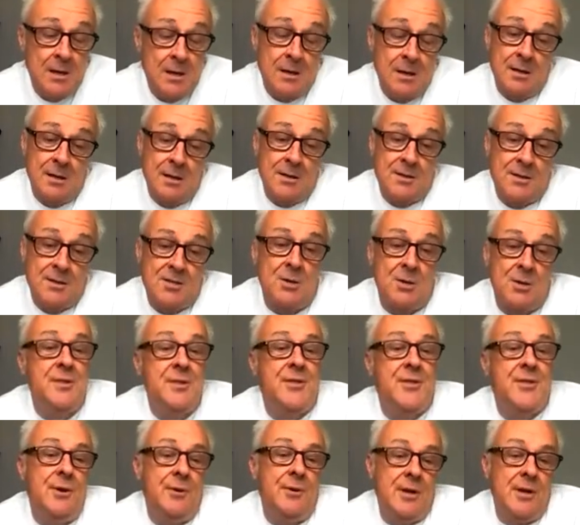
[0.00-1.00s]
So in
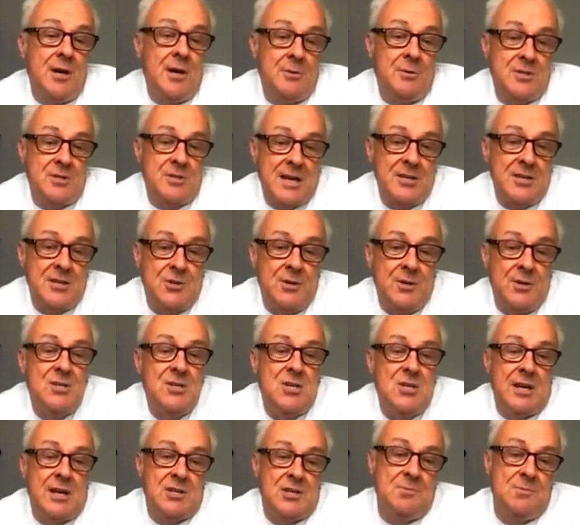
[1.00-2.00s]
theory, I was answering
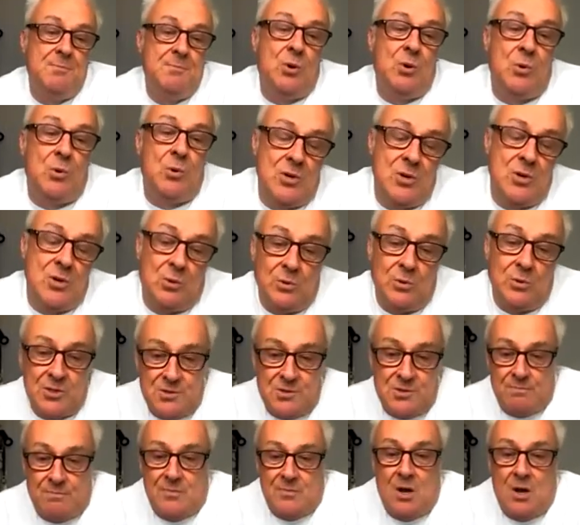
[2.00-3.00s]
tech support calls
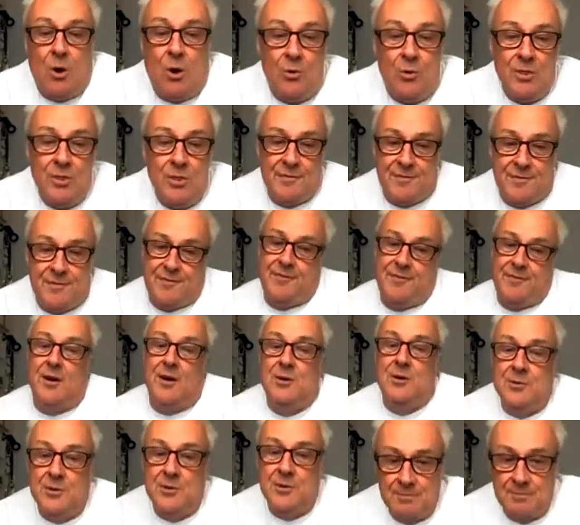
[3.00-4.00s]
on the
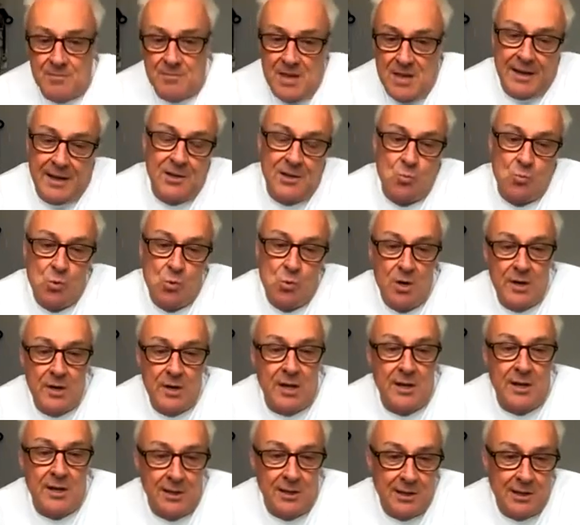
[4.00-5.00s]
phone and
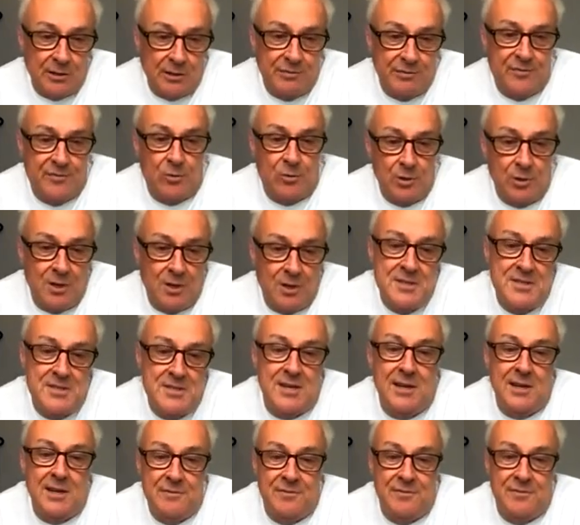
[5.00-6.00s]
working a little 4-line
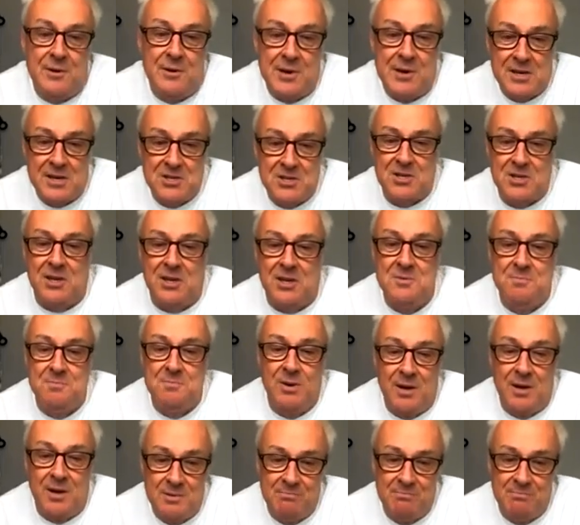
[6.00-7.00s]
telephone exchange,
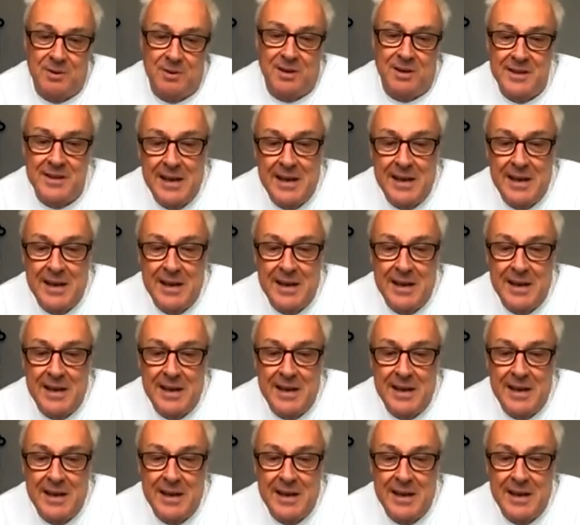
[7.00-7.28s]
by the by.